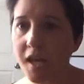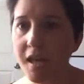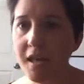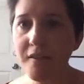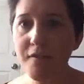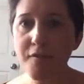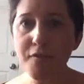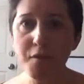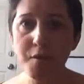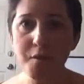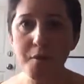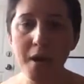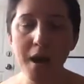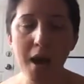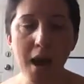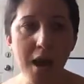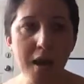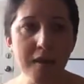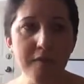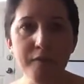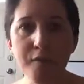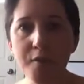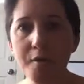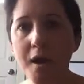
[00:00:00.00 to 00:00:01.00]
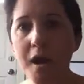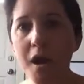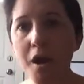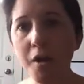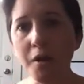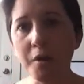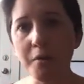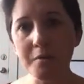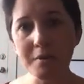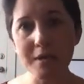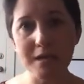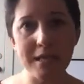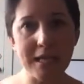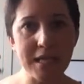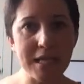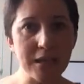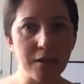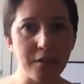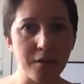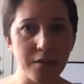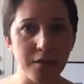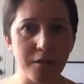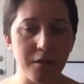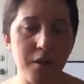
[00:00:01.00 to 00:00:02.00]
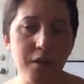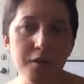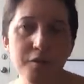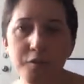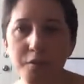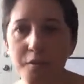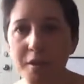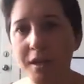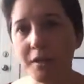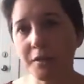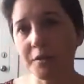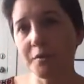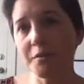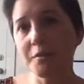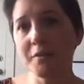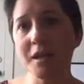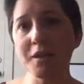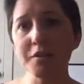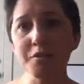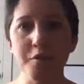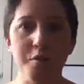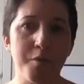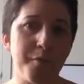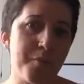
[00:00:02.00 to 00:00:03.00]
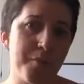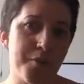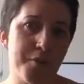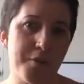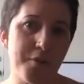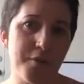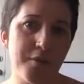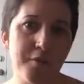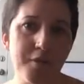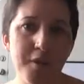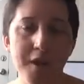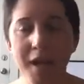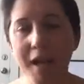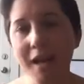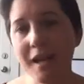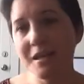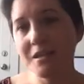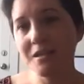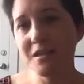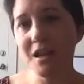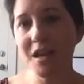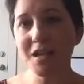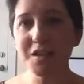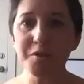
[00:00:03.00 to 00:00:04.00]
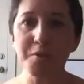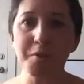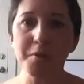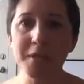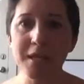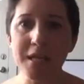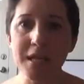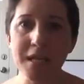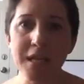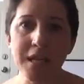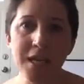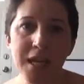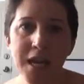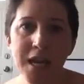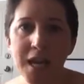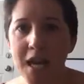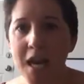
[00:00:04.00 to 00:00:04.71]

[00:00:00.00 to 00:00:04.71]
if you are a good leader or if you're a good entrepreneur, naturally,